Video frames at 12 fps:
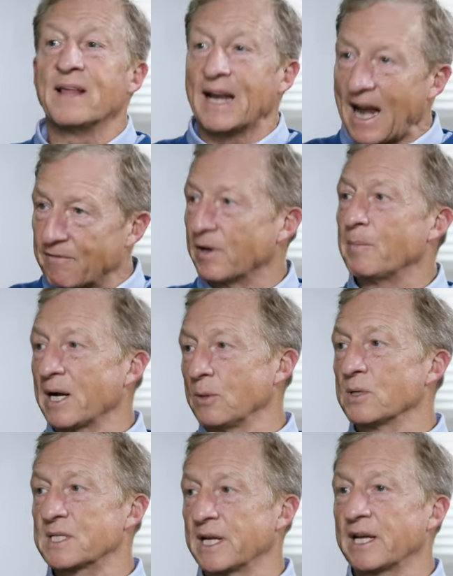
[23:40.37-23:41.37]
that everybody
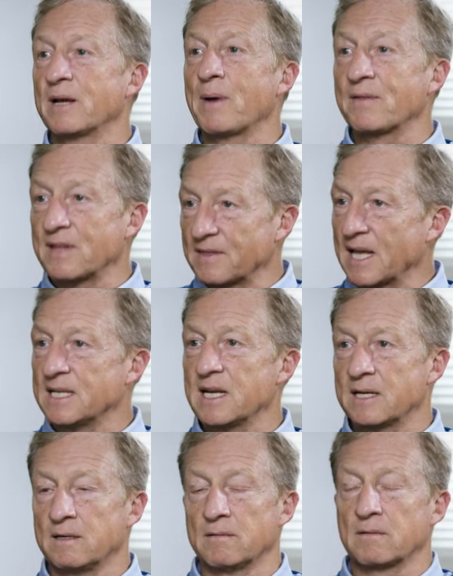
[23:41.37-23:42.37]
was thinking about that they
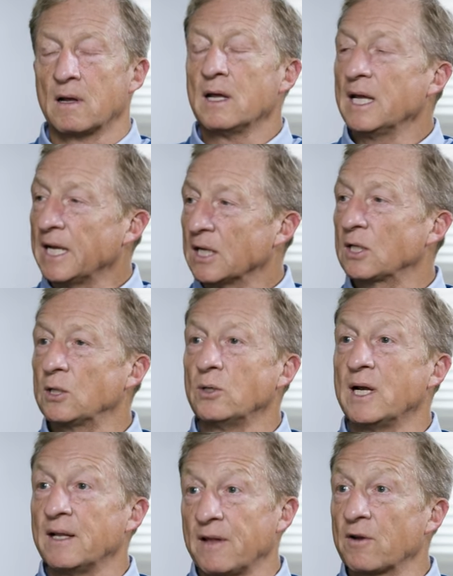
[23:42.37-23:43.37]
didn't
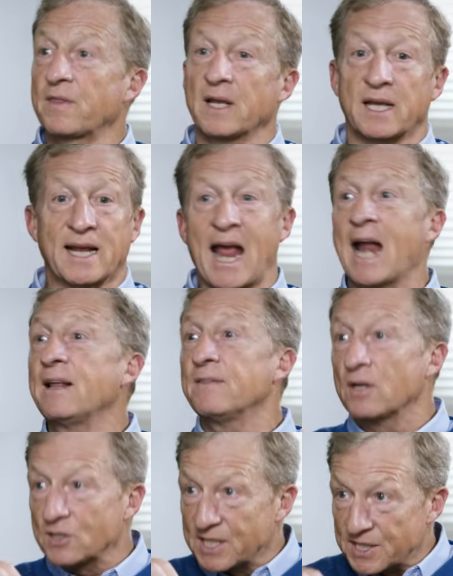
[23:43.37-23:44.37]
include in their thinking and in
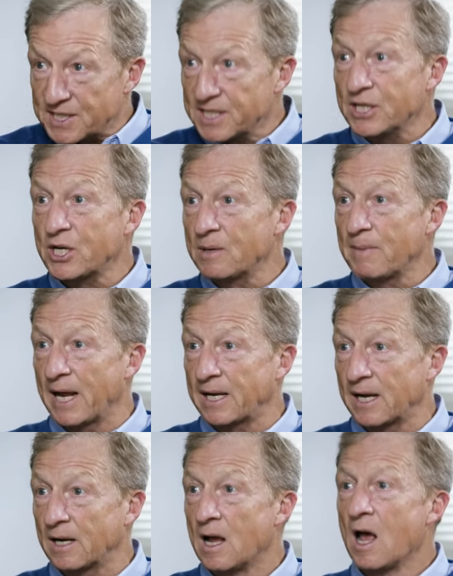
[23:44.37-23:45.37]
their decision
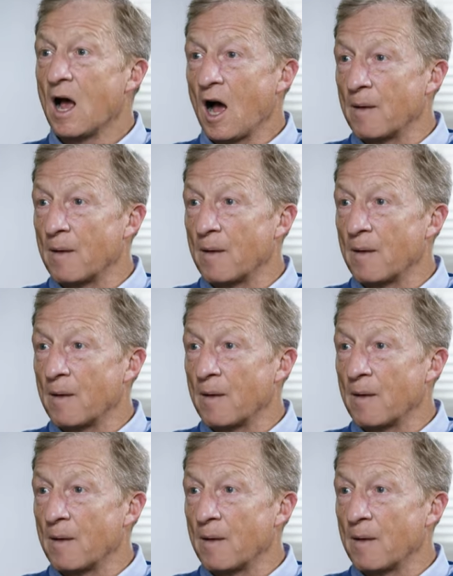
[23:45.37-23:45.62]
making right.